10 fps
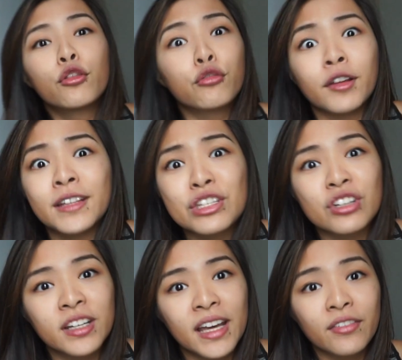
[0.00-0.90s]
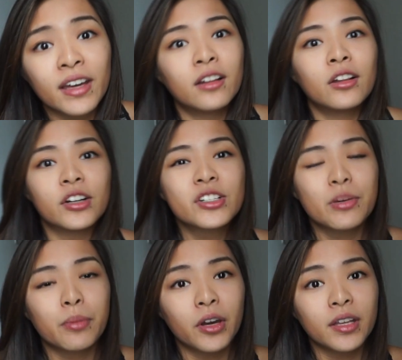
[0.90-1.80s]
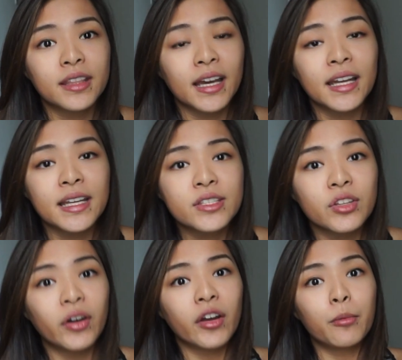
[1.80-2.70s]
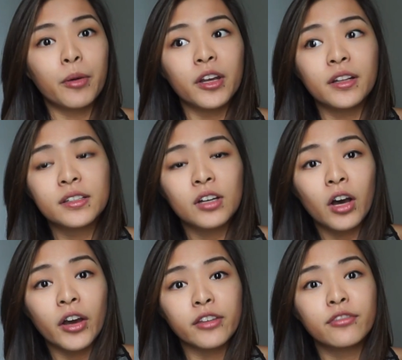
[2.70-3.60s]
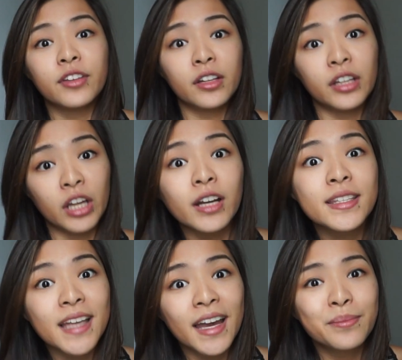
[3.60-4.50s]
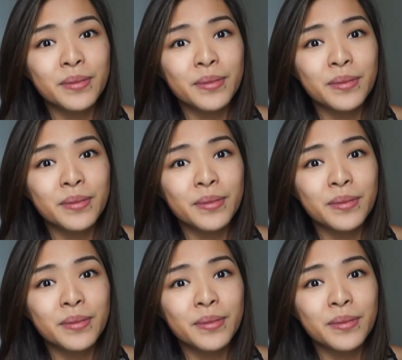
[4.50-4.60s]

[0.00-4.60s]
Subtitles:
Throughout this journey, I've kind of learned about that it's not about how you feel on the outside,